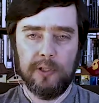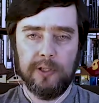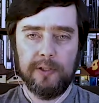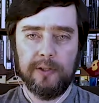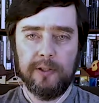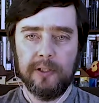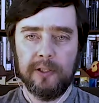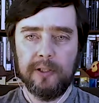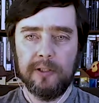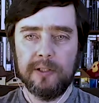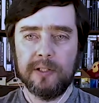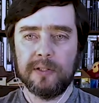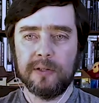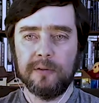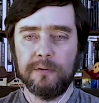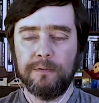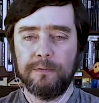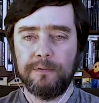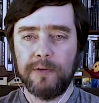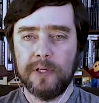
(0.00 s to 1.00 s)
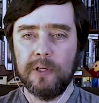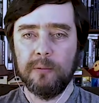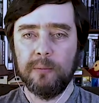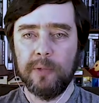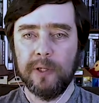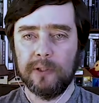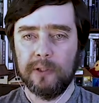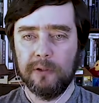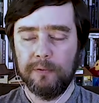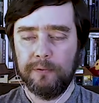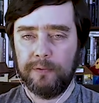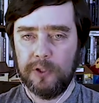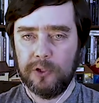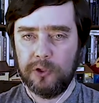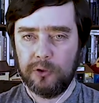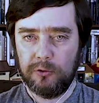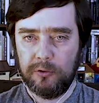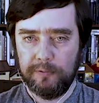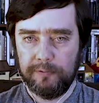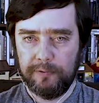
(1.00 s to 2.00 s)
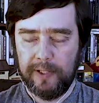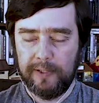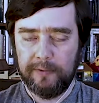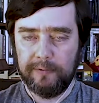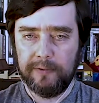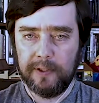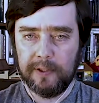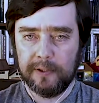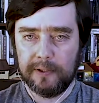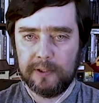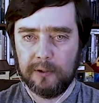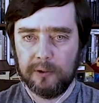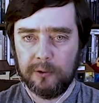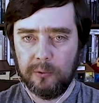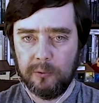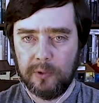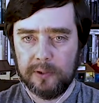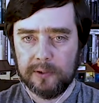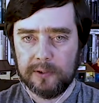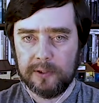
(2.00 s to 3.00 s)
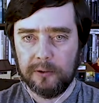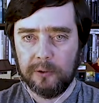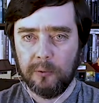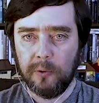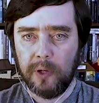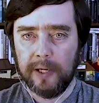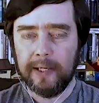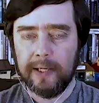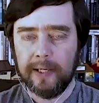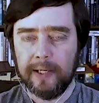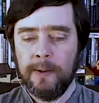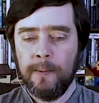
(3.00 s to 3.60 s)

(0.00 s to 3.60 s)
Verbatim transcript: I think this is a fundamental feature of life, and I'll tell you I'll tell you why.